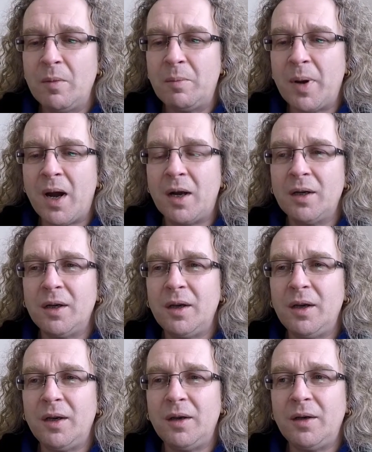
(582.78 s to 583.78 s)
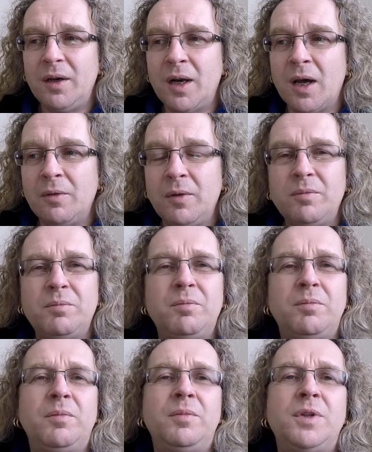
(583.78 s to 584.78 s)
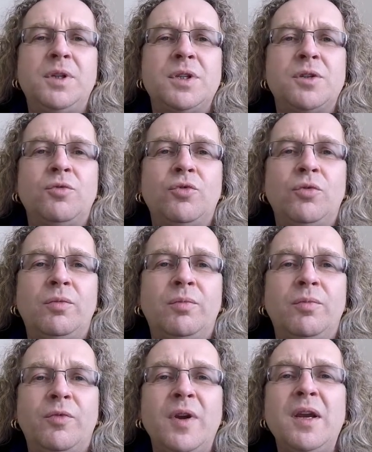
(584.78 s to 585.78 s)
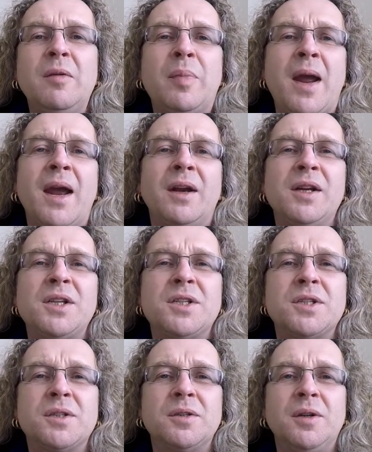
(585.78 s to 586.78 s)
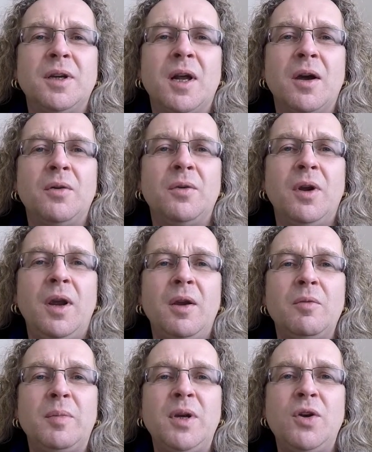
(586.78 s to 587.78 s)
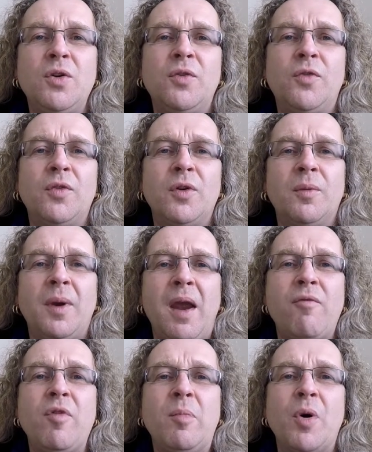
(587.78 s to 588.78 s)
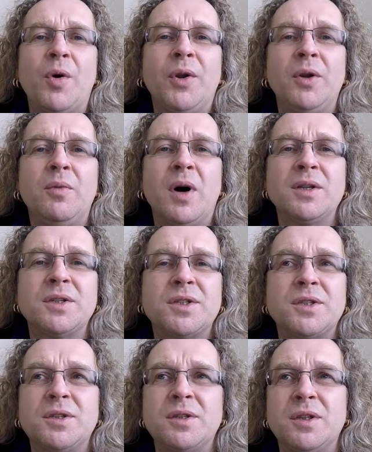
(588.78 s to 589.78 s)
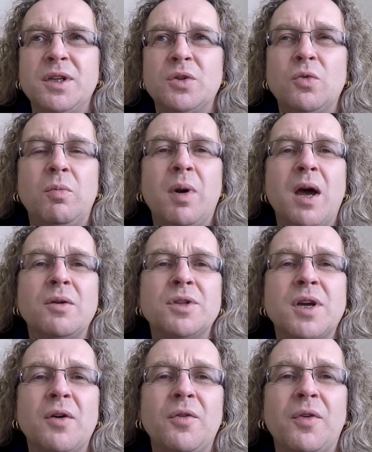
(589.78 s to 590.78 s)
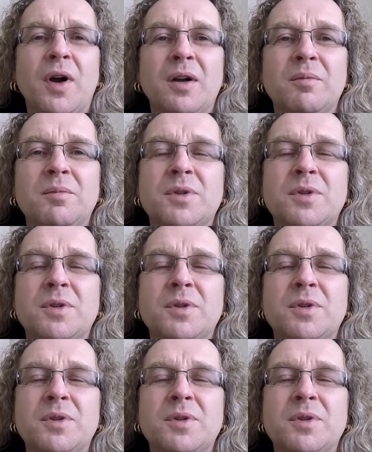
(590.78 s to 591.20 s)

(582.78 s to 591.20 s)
But, you know, just think about this, you know, it'd be good for everybody once this all blows over.